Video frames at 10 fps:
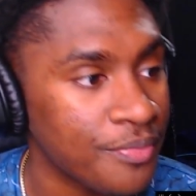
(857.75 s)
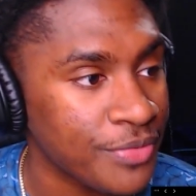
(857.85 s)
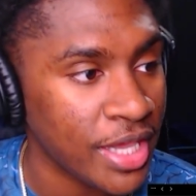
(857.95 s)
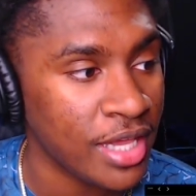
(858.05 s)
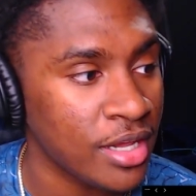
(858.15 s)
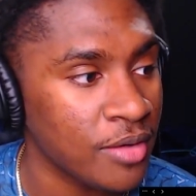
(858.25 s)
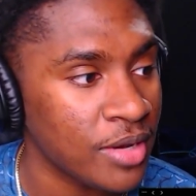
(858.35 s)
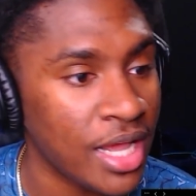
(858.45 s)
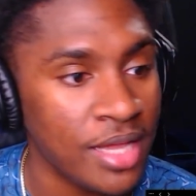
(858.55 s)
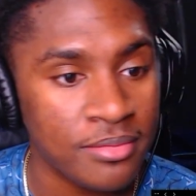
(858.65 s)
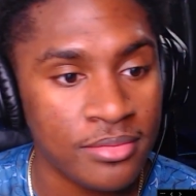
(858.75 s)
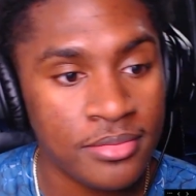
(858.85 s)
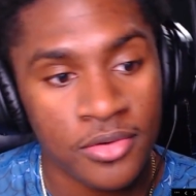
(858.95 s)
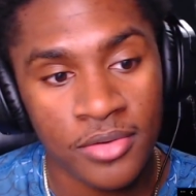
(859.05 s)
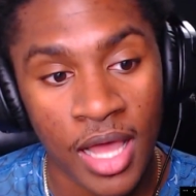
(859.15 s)
And without him
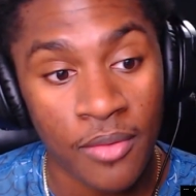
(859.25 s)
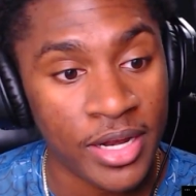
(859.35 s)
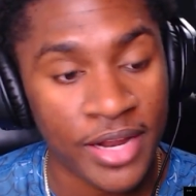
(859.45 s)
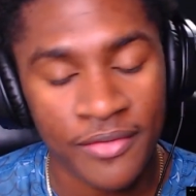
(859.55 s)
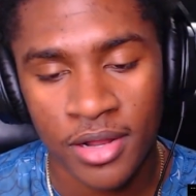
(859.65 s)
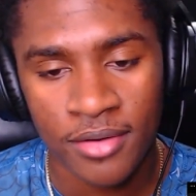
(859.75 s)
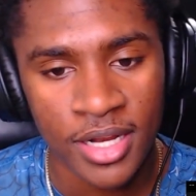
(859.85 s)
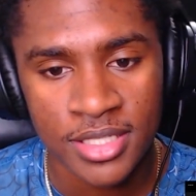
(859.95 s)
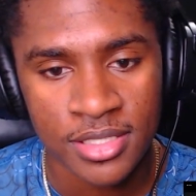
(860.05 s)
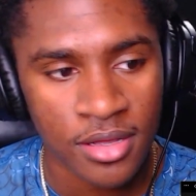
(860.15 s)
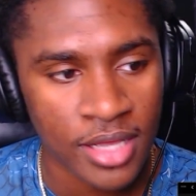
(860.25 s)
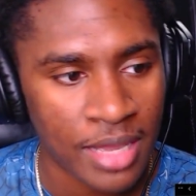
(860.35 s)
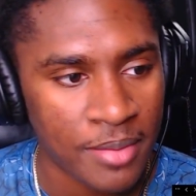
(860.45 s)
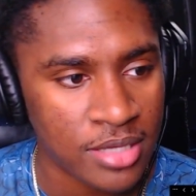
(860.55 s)
doing that, I would have never known that this song came out.